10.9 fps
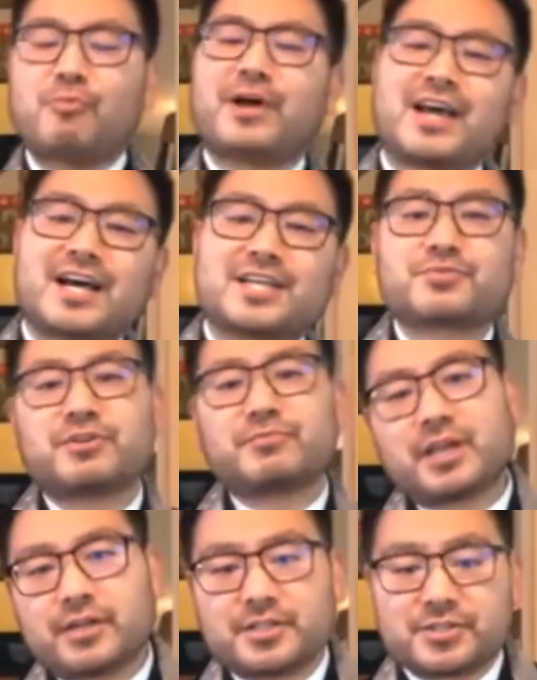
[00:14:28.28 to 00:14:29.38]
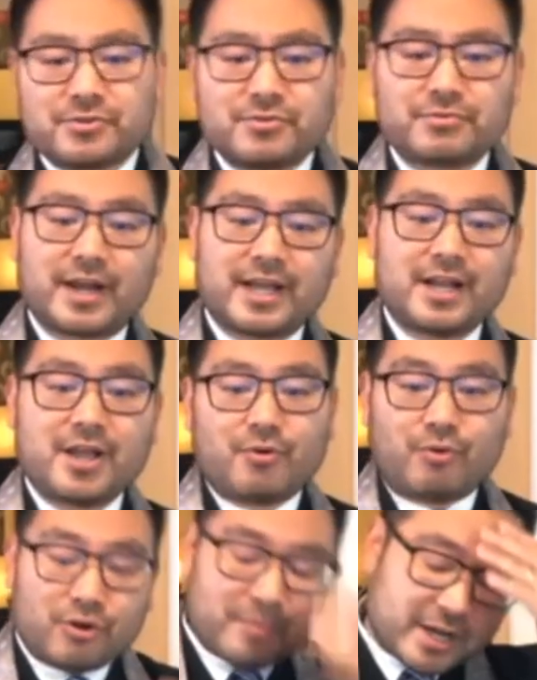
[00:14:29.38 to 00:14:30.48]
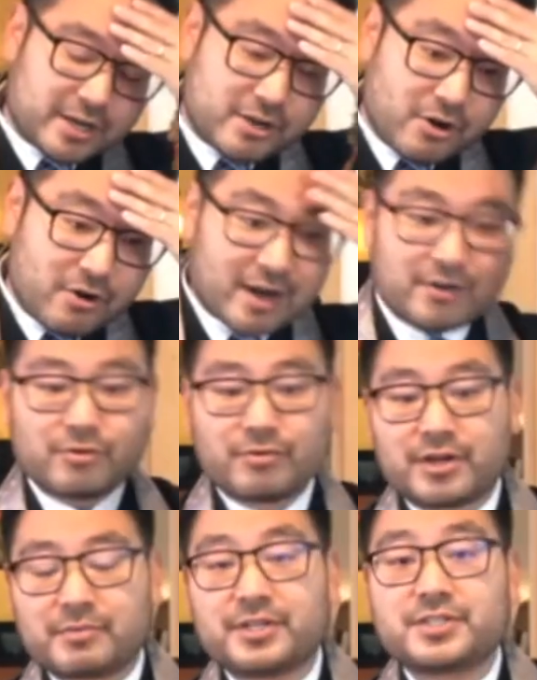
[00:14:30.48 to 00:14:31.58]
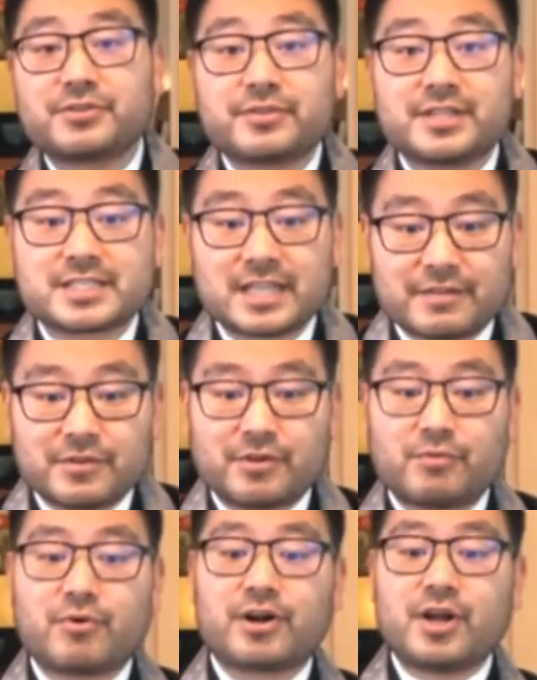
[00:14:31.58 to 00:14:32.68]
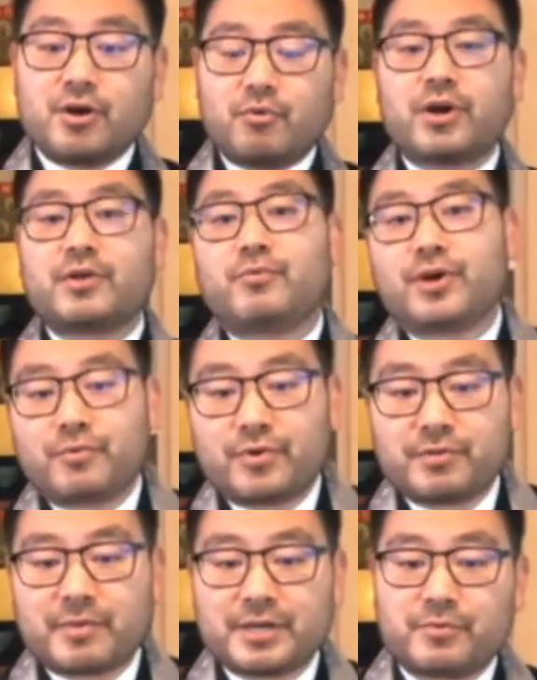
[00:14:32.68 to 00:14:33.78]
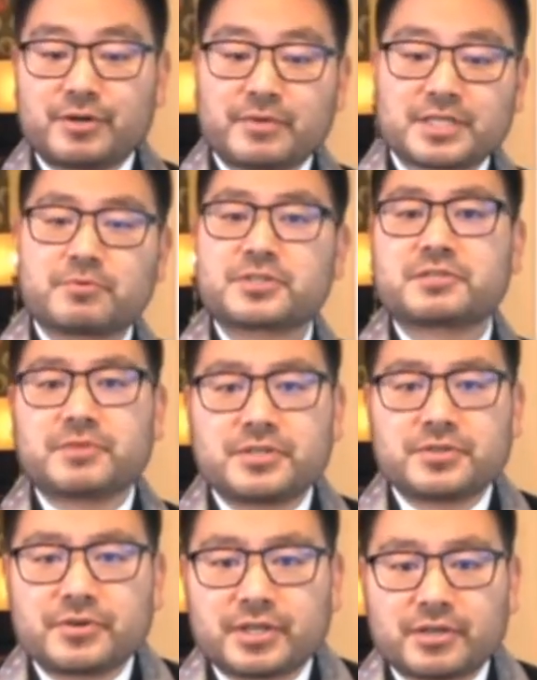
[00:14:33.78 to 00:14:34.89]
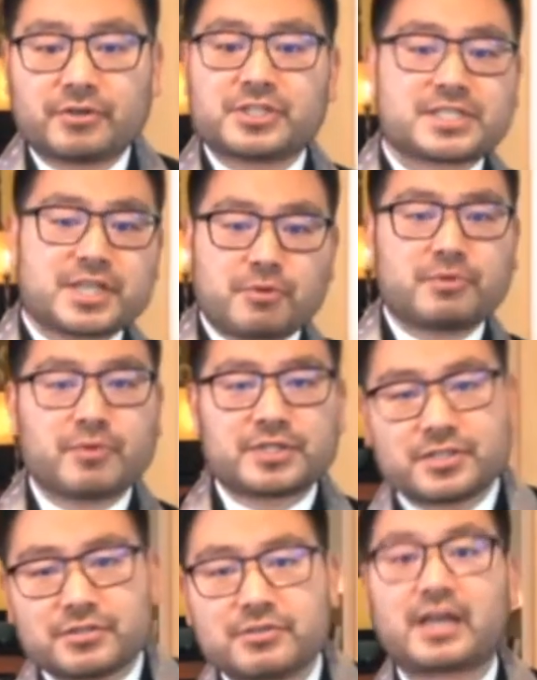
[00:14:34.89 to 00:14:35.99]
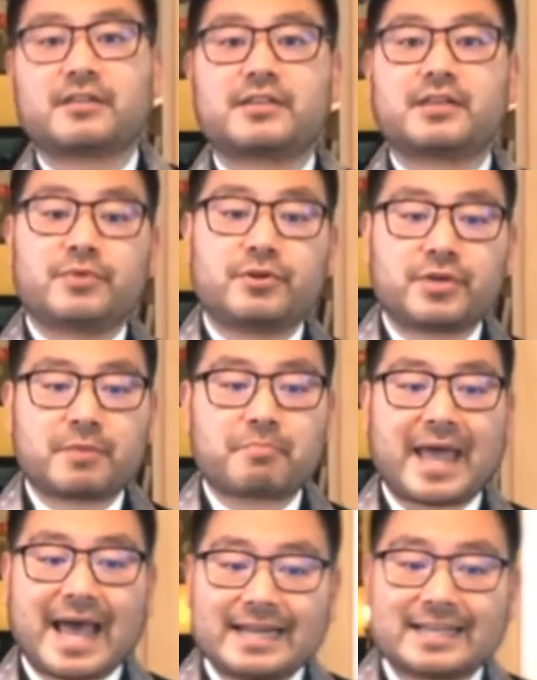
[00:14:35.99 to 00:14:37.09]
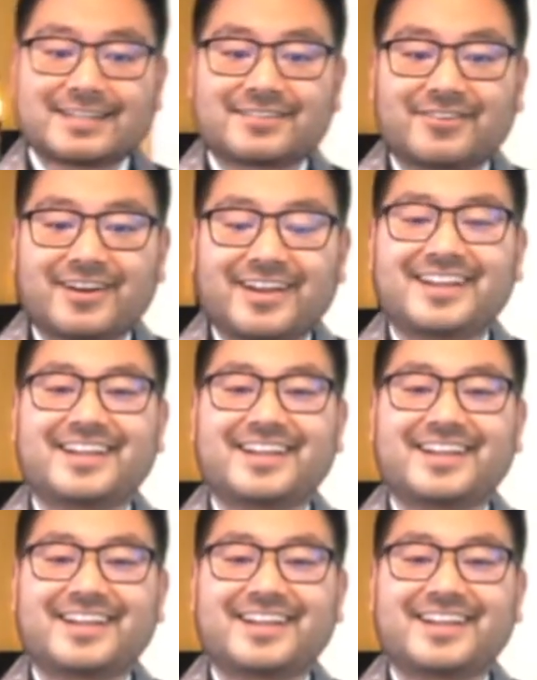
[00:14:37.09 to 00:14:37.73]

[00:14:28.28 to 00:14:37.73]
gosh, what am I going to do, right? Where am I going to go? I don't know what I'm going to do in this life. You know, what am I supposed to be doing? You know, just tell me what to do kind of thing. We don't get panicked, right?